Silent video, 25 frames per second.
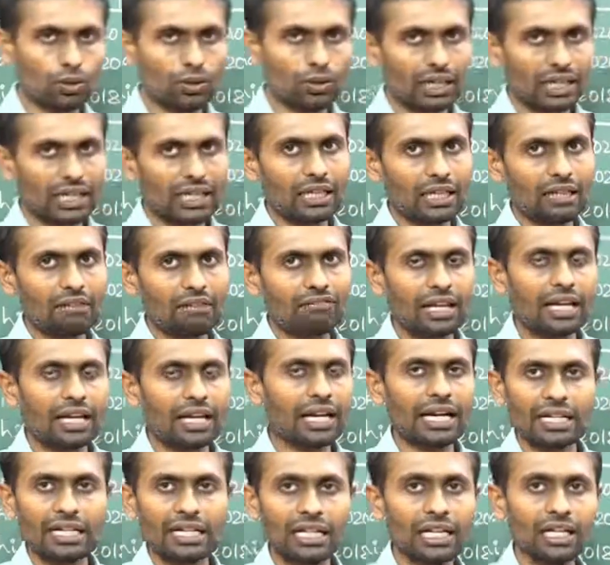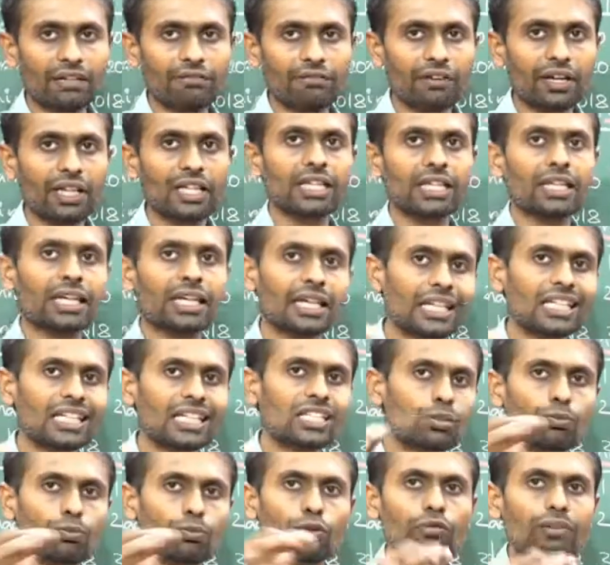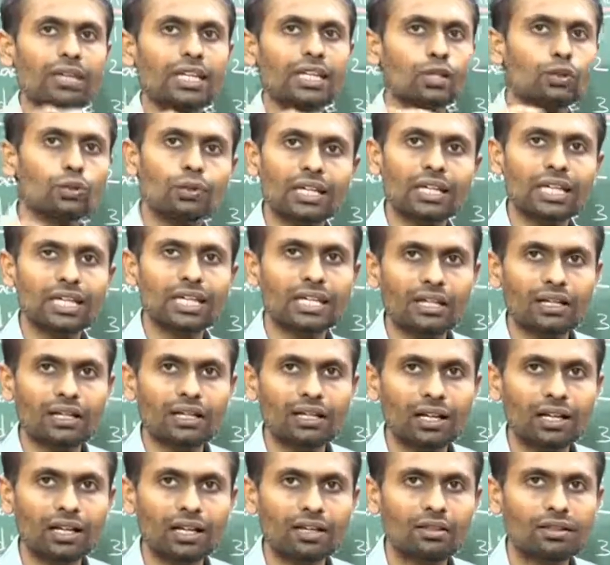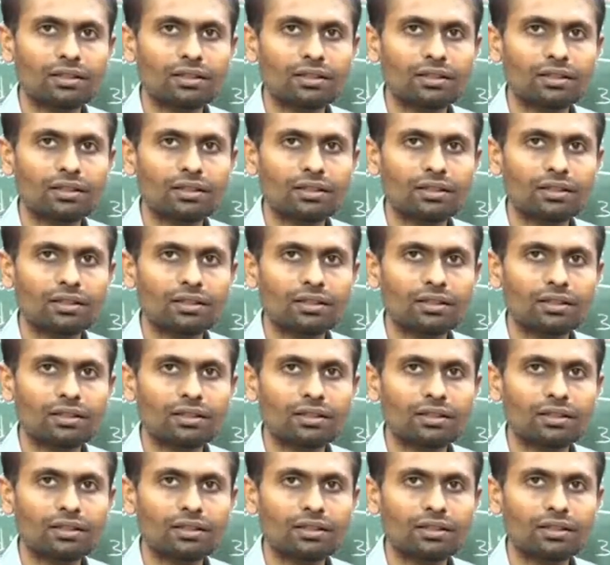only, we are identifying each movie uniquely,